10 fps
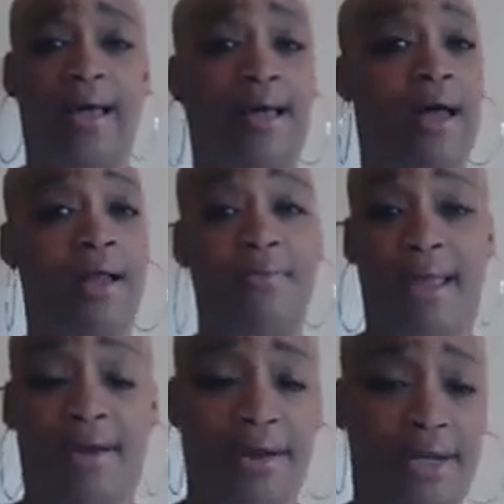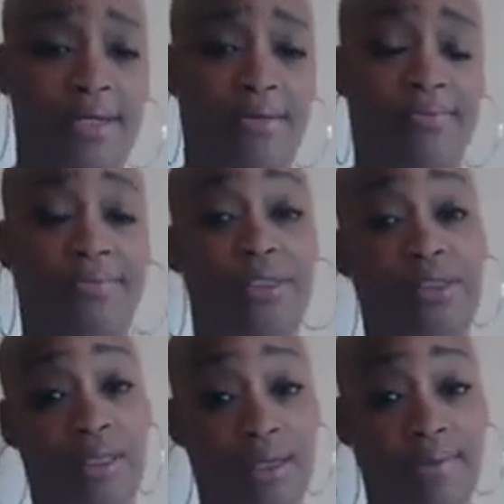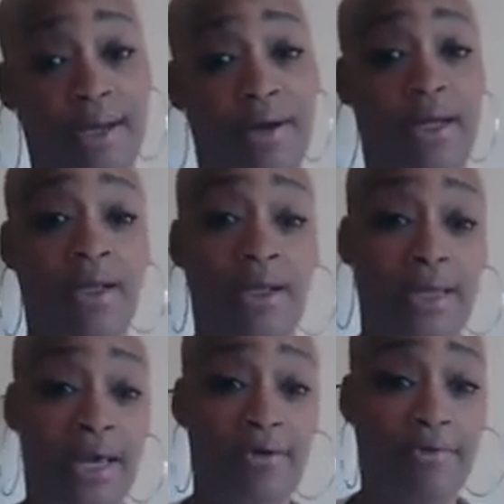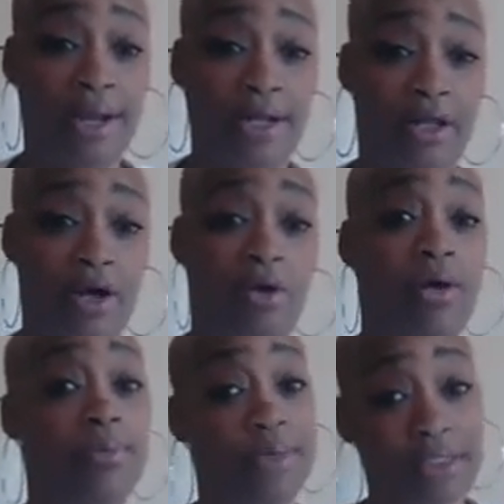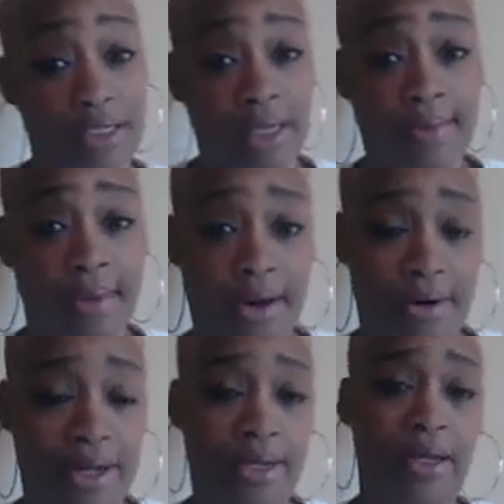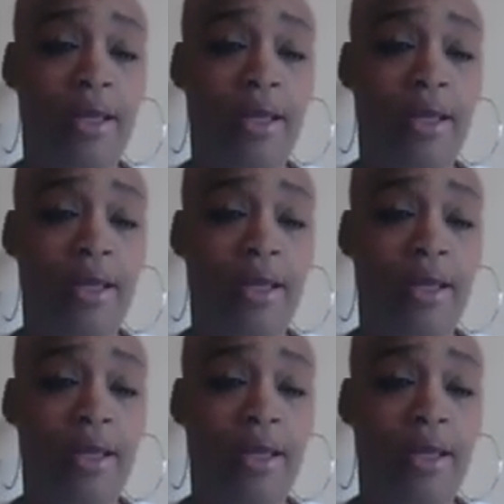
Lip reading: unmarried, still unmarried, got a ring though, but still unmarried,